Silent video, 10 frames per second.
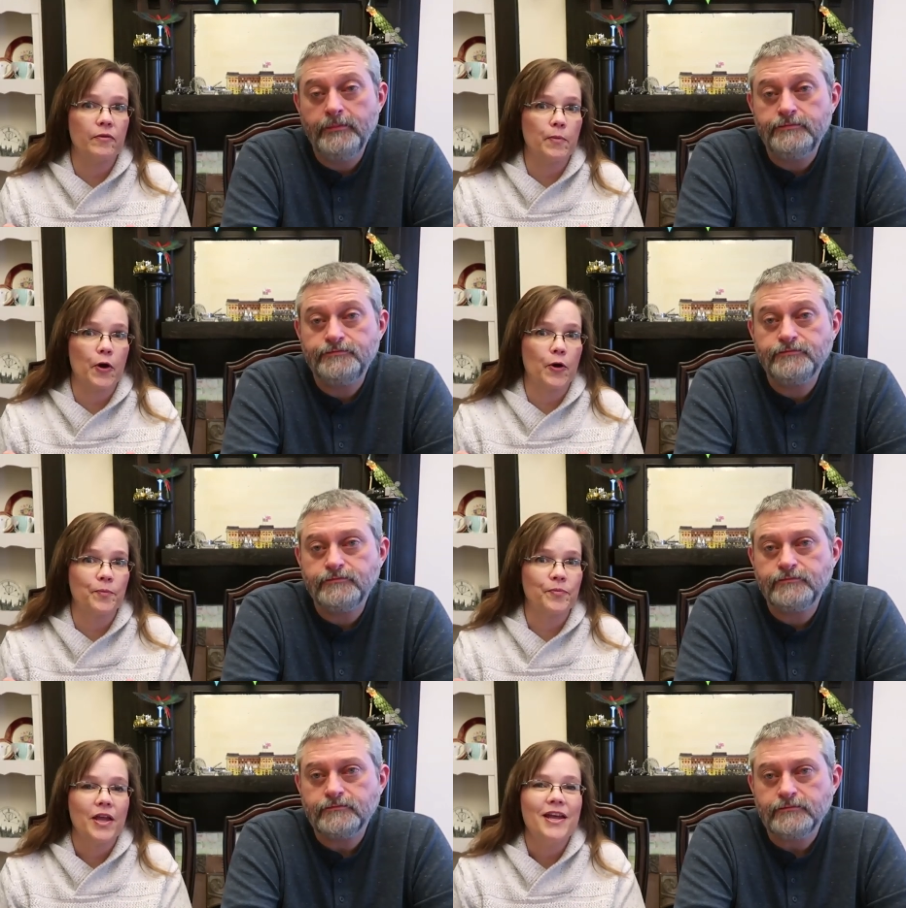Speaker 1: of them are.
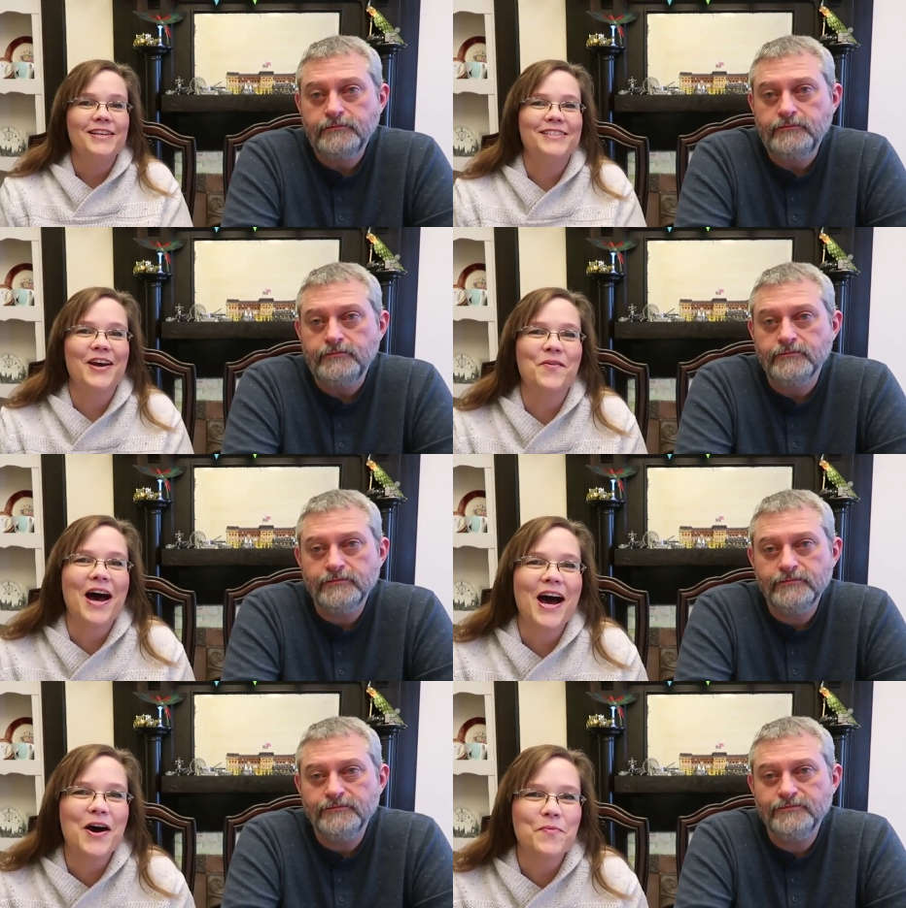So
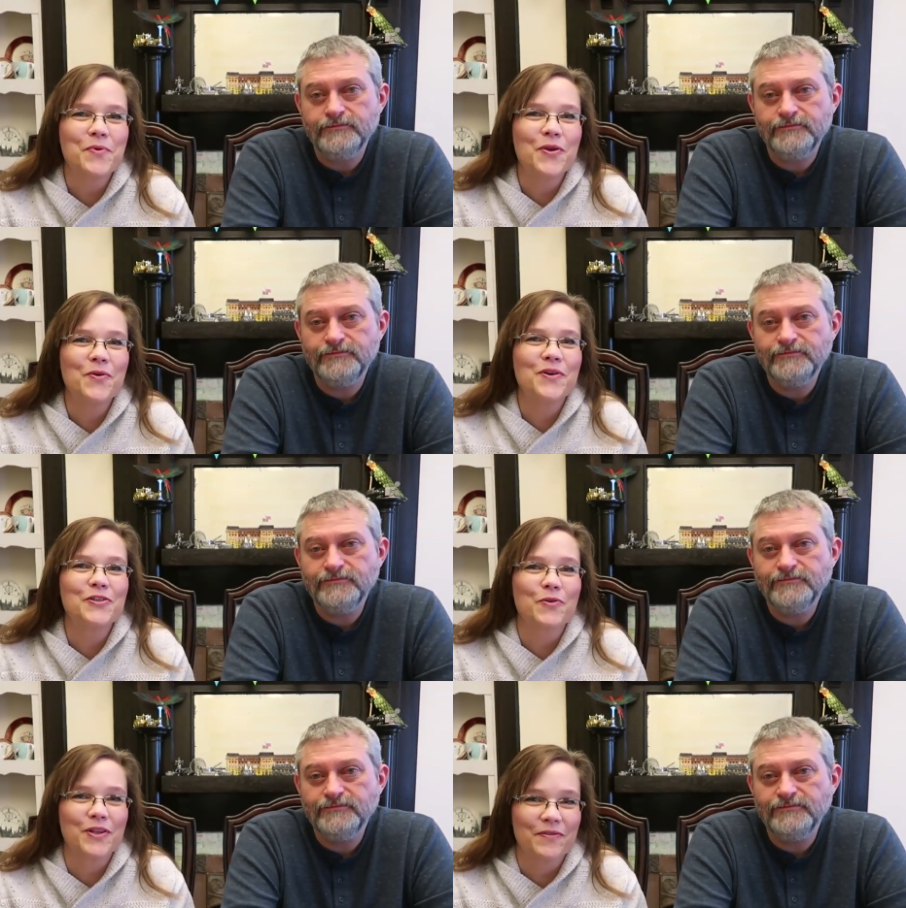I hope you
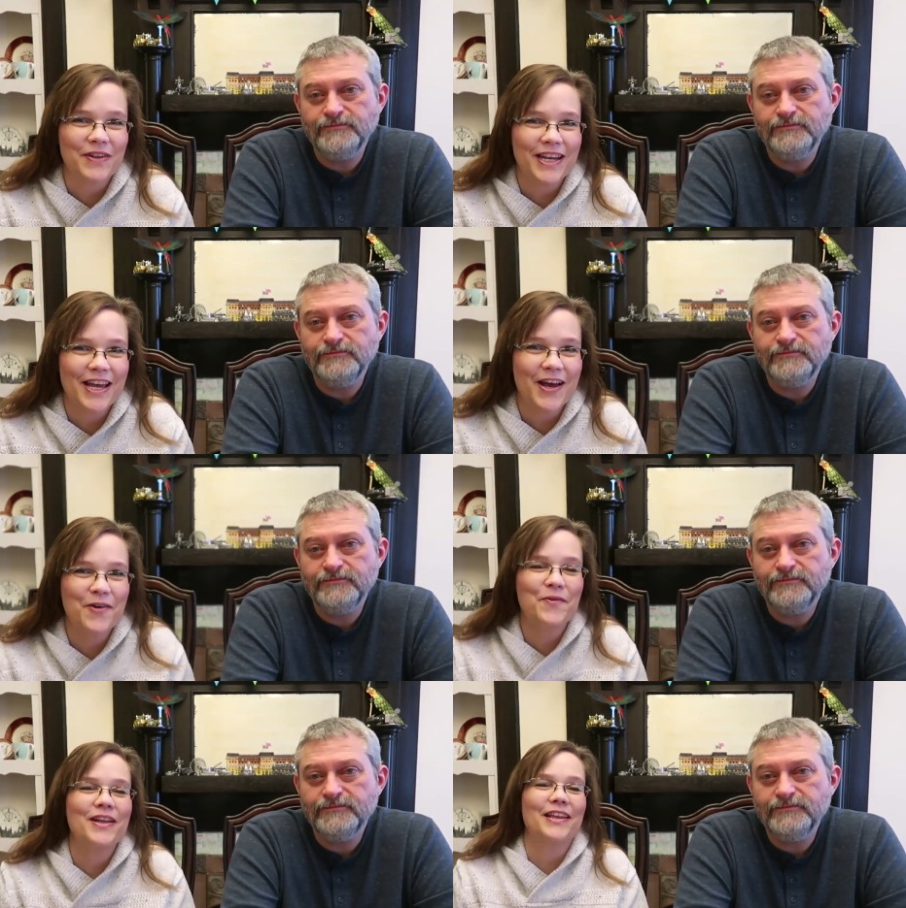enjoyed the
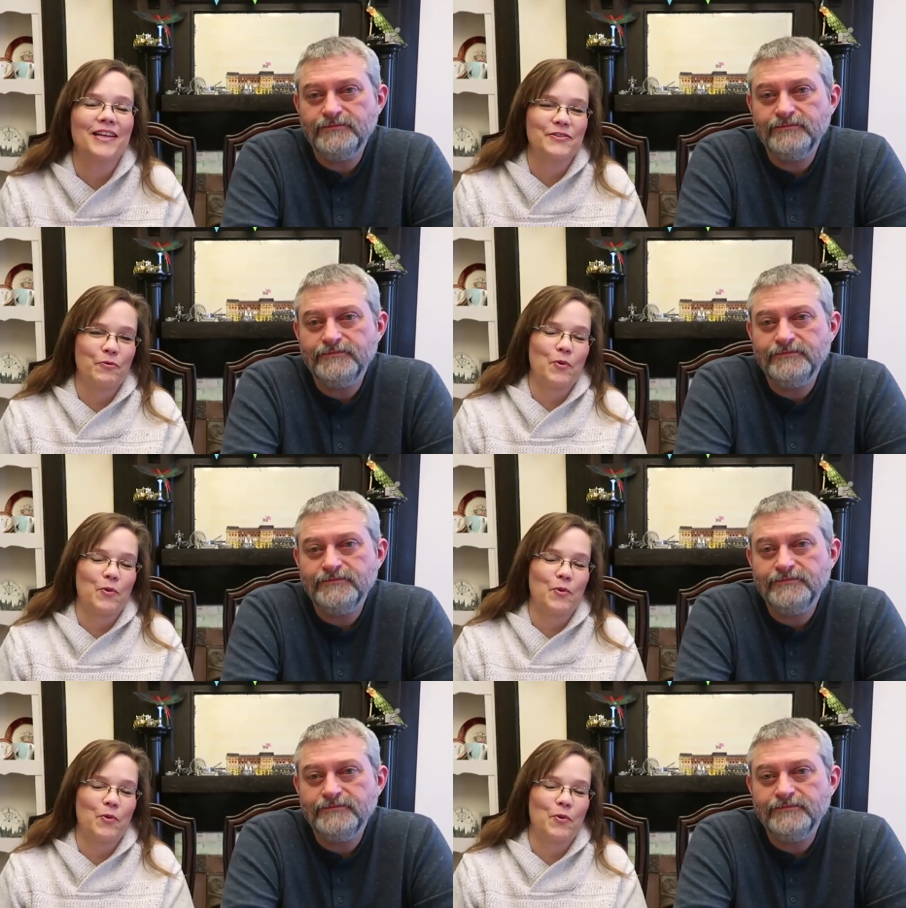video and thanks for